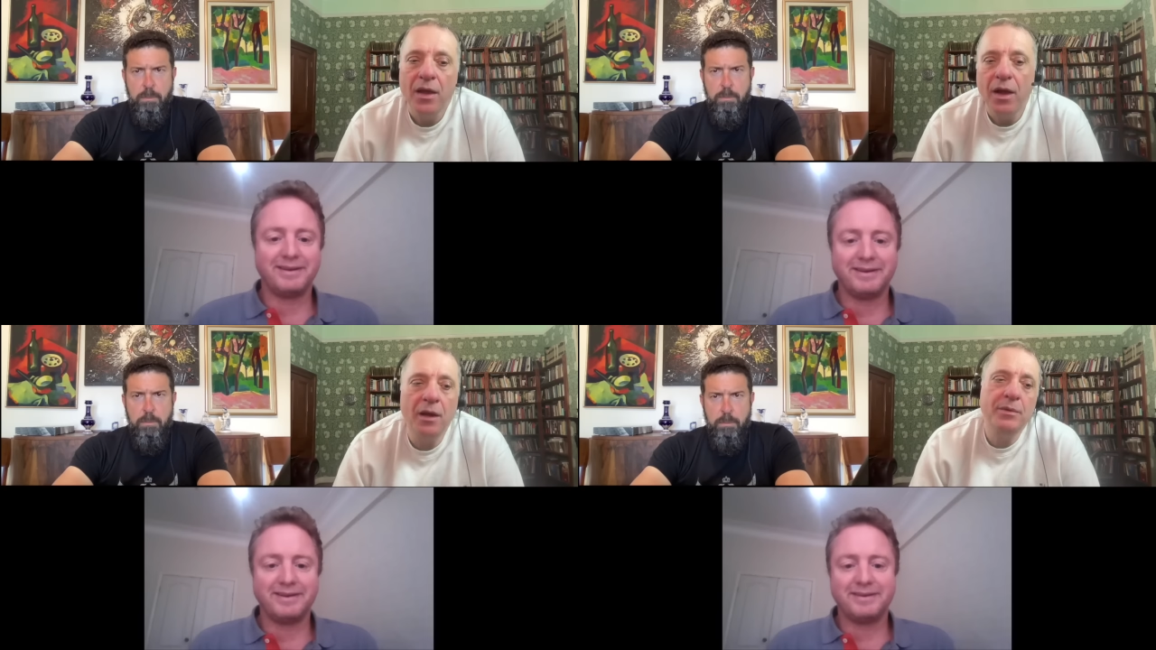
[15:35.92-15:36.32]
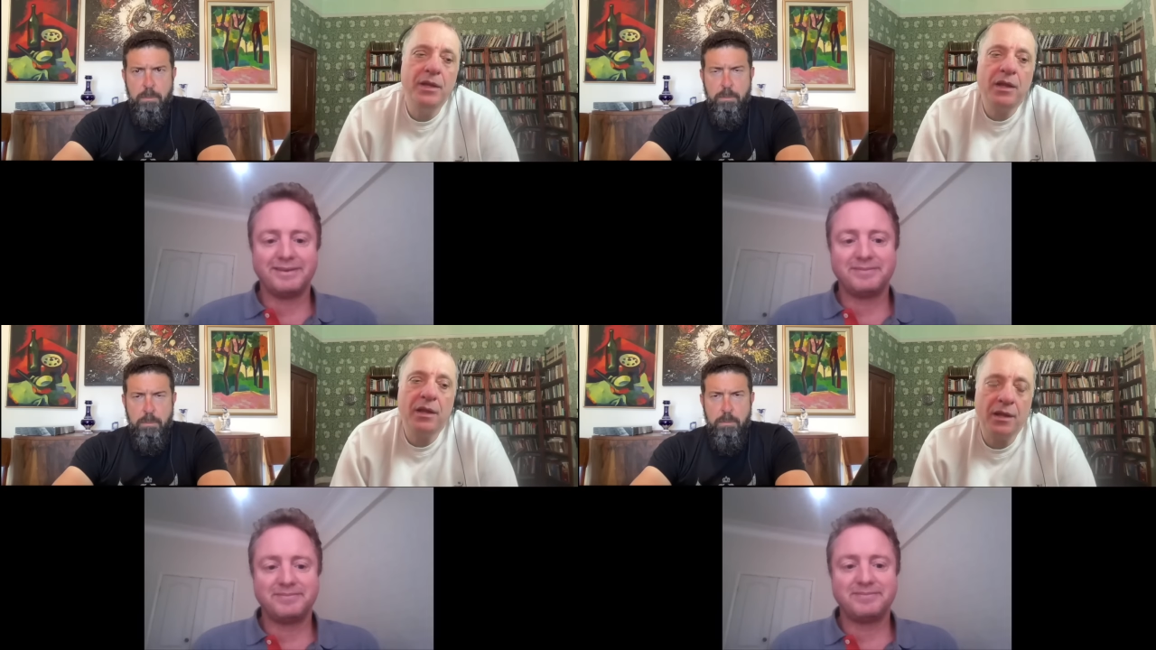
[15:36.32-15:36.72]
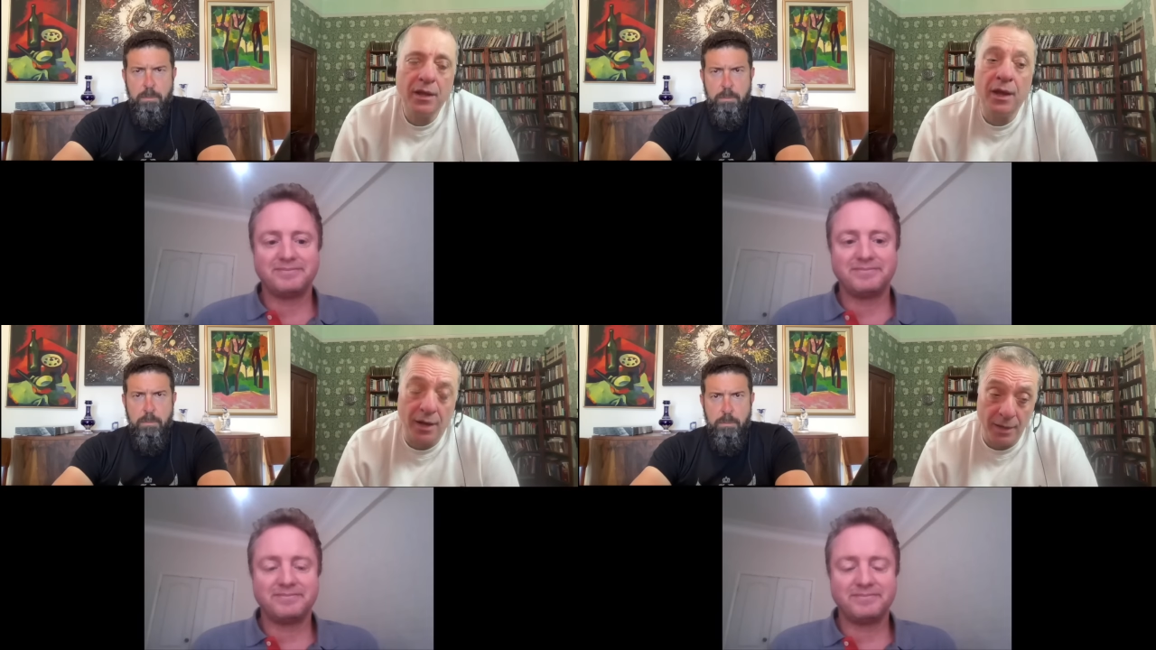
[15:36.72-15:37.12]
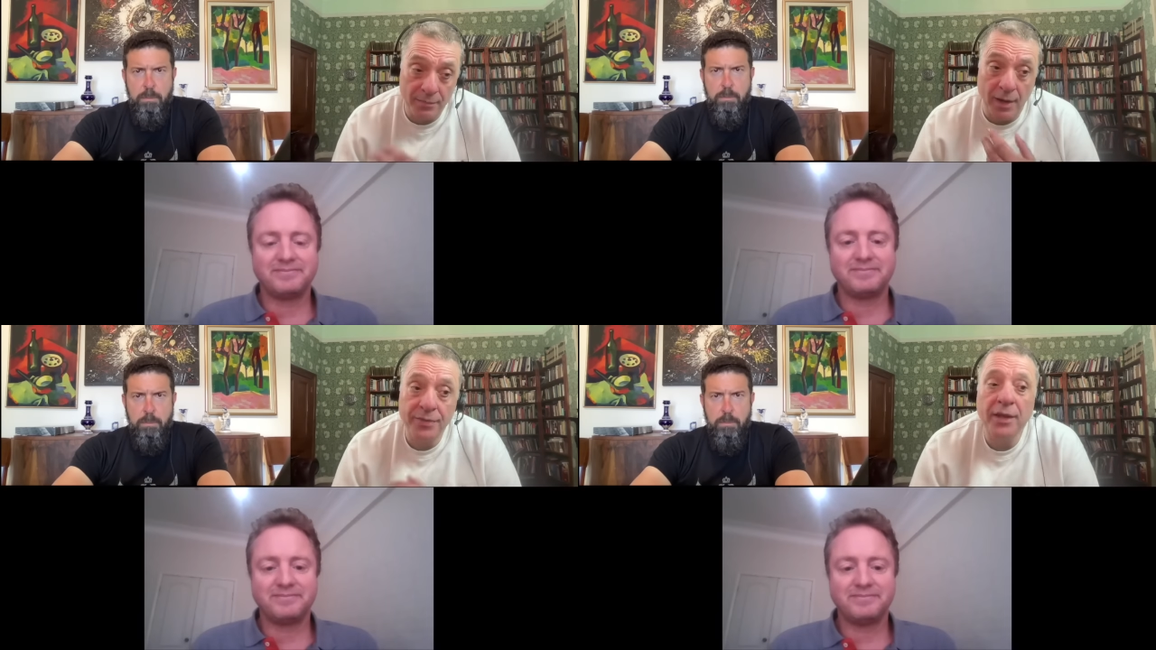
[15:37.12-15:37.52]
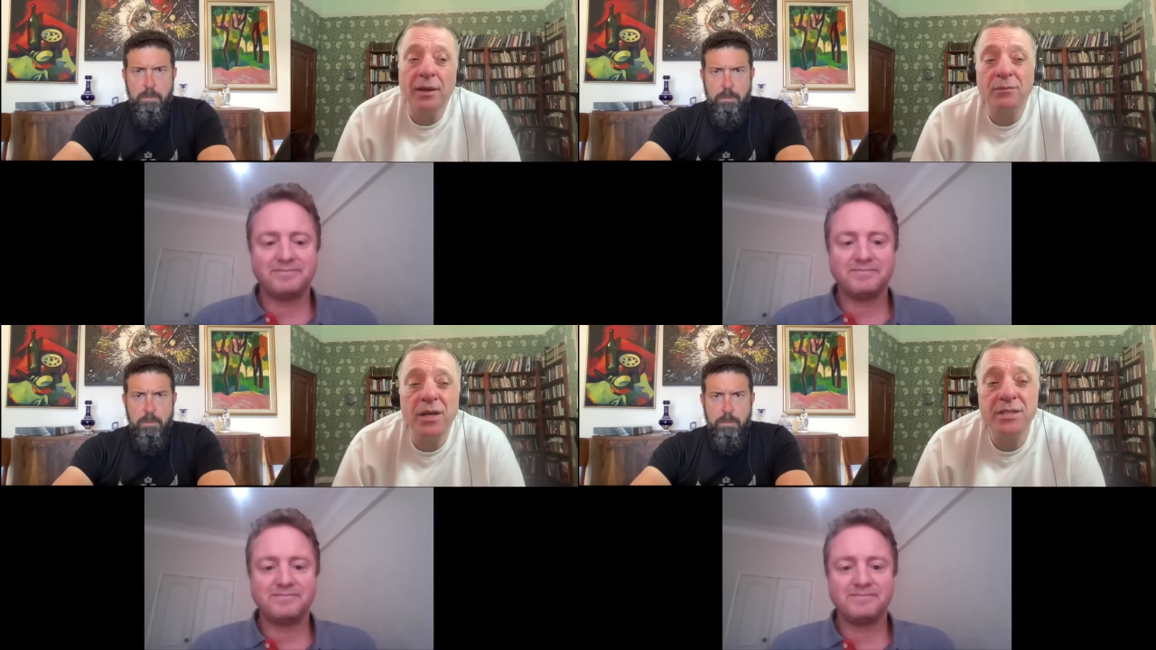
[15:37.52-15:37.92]
Speaker 1: I mean, I think
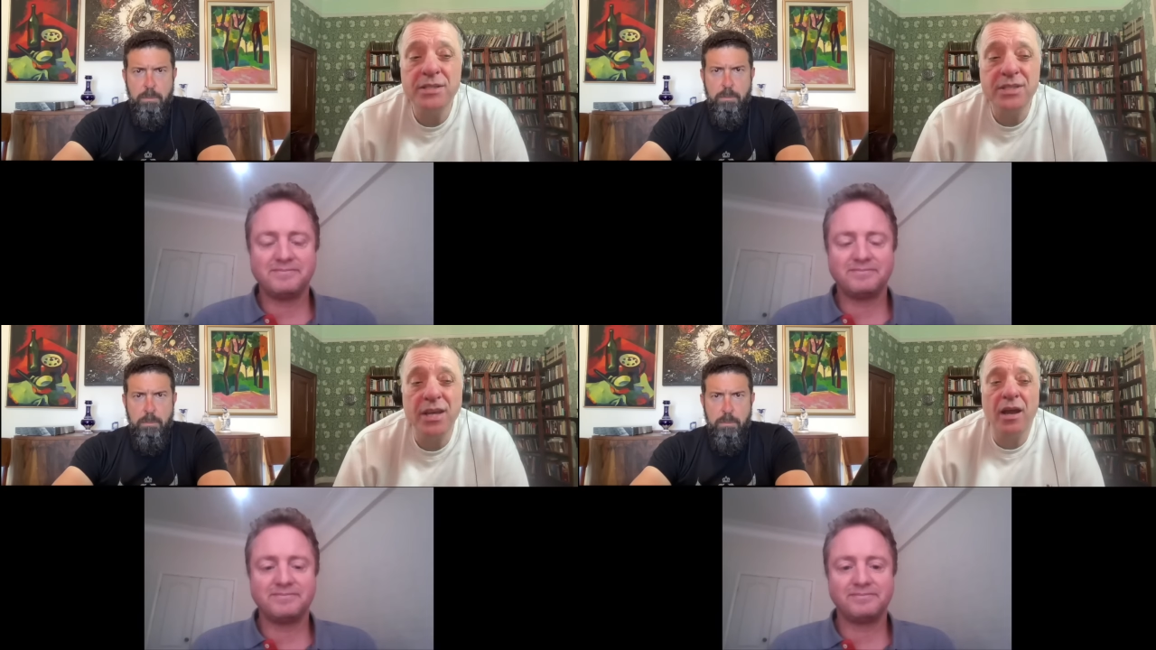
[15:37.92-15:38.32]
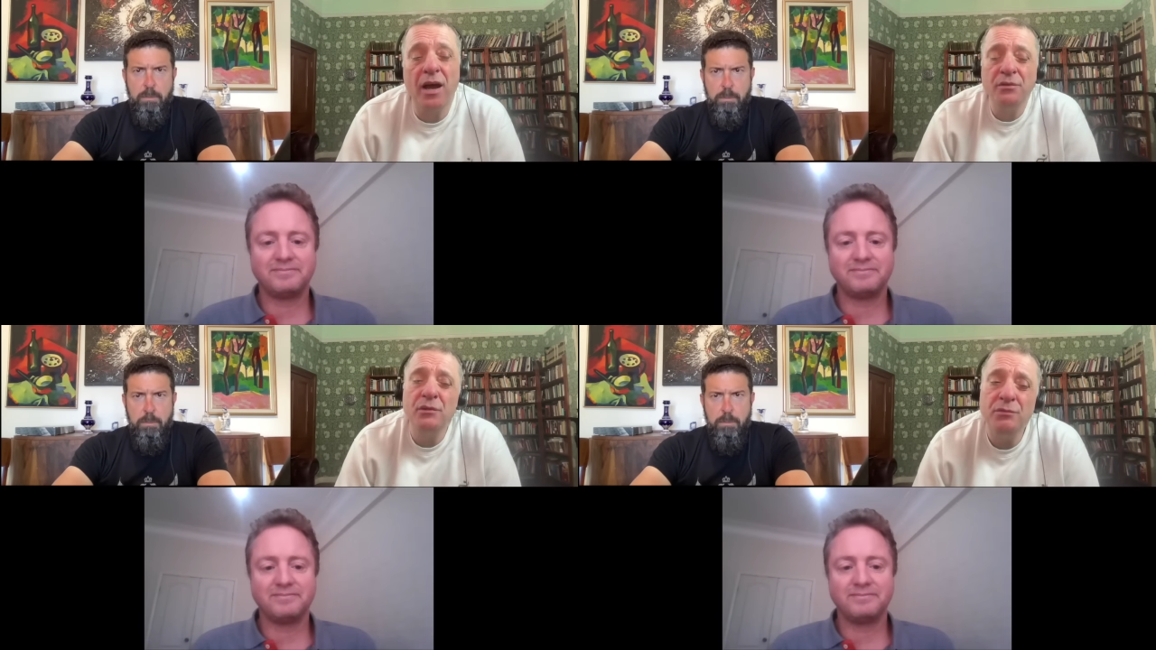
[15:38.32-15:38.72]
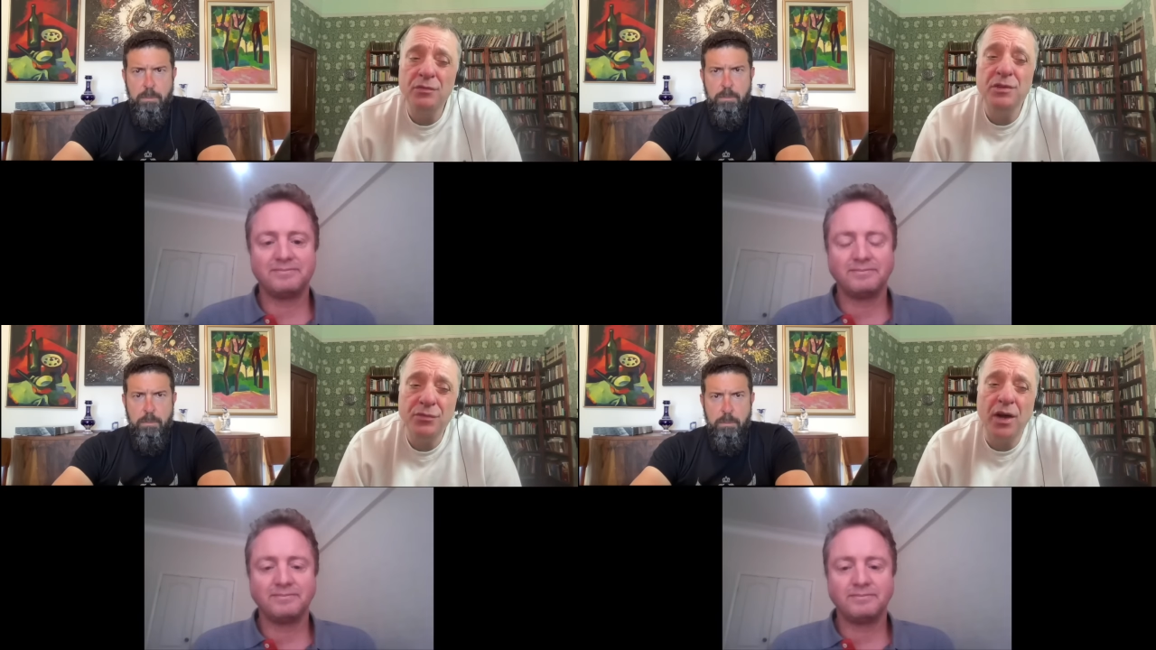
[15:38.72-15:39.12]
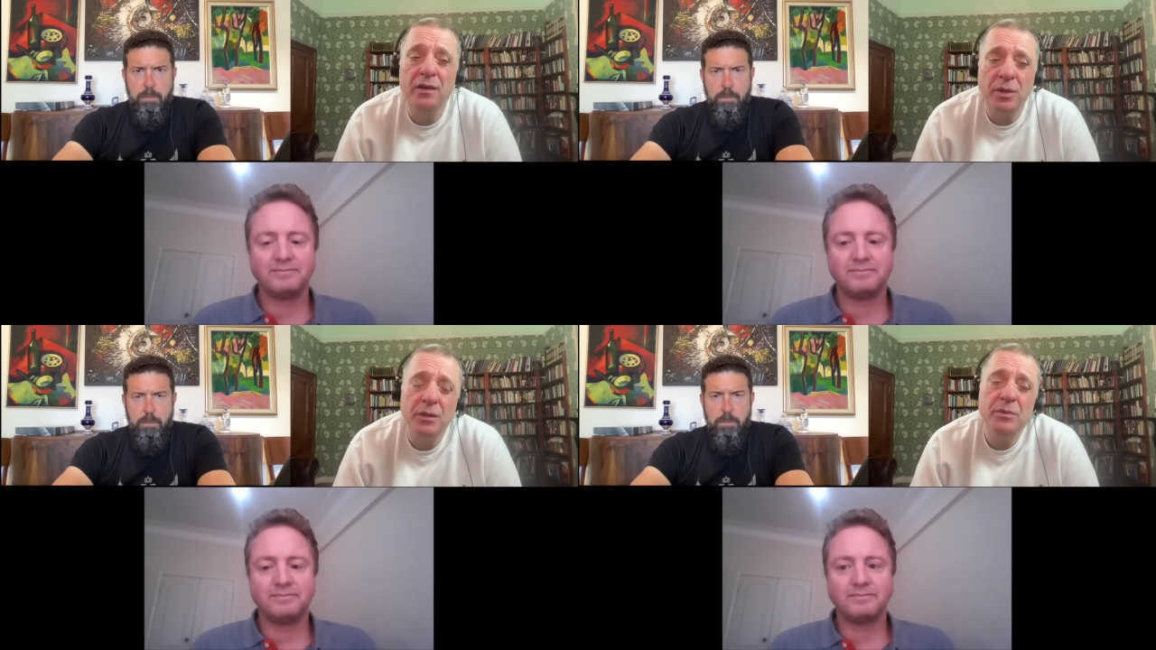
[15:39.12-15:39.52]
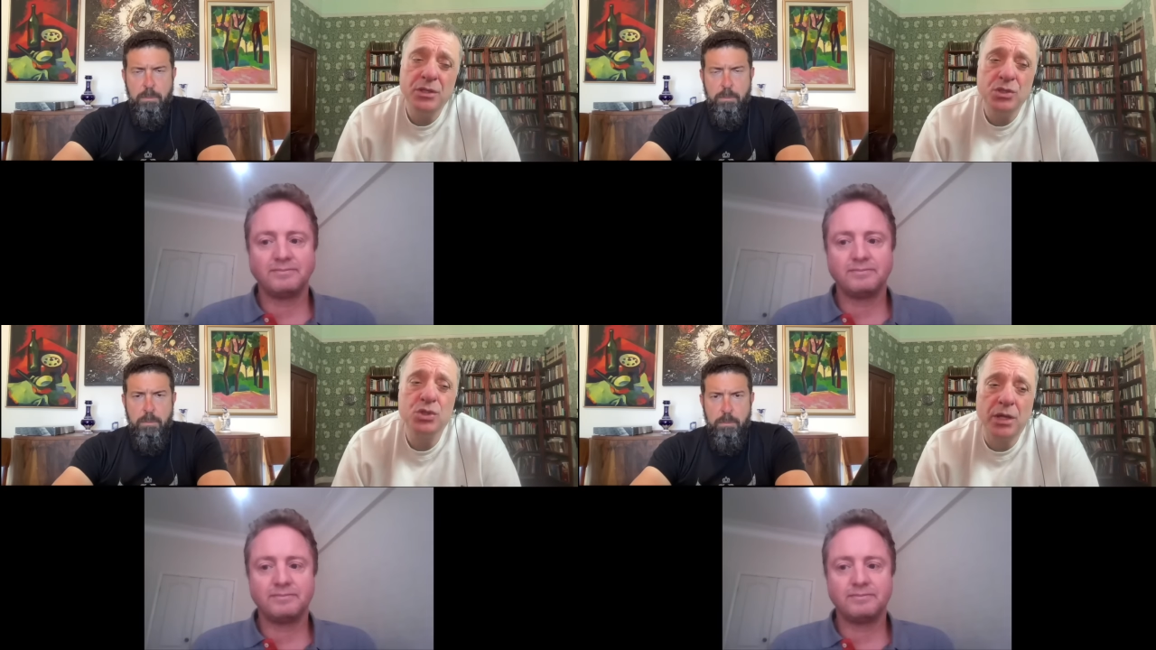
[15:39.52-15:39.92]
I'm right in saying 155
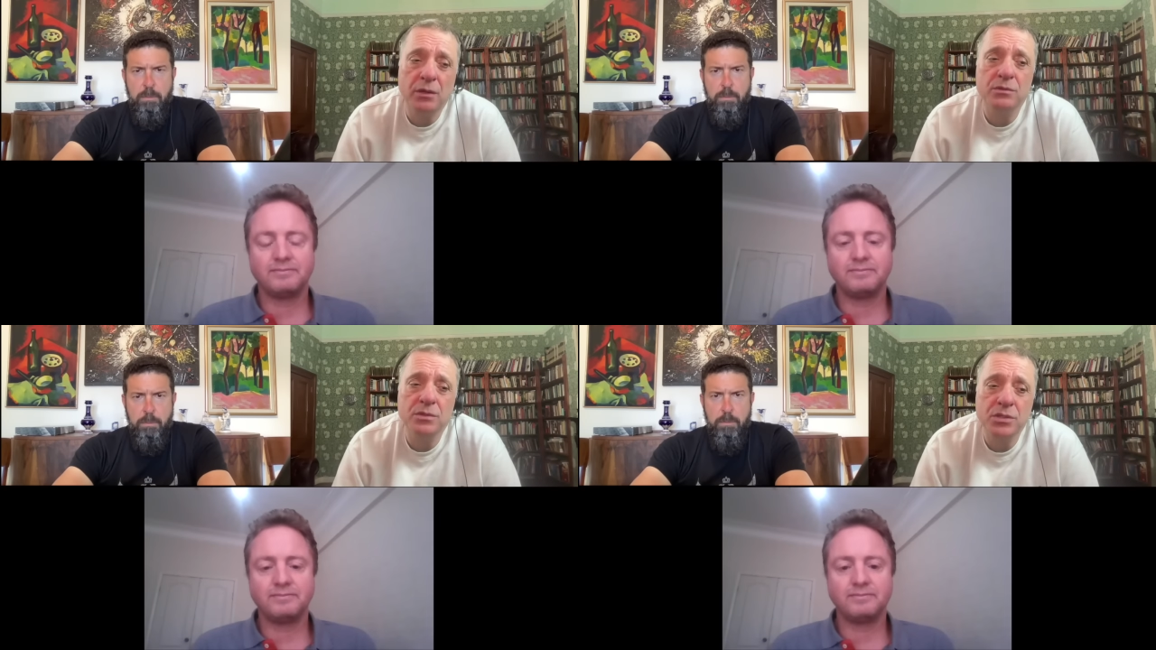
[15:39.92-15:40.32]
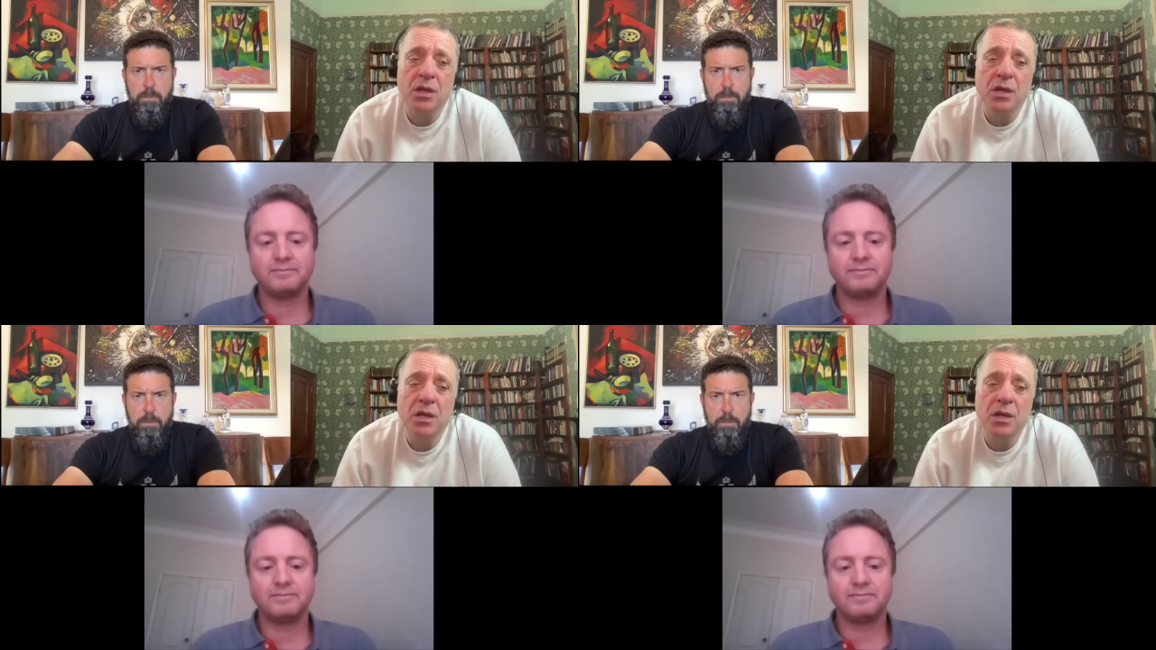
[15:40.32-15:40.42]
millimeter shells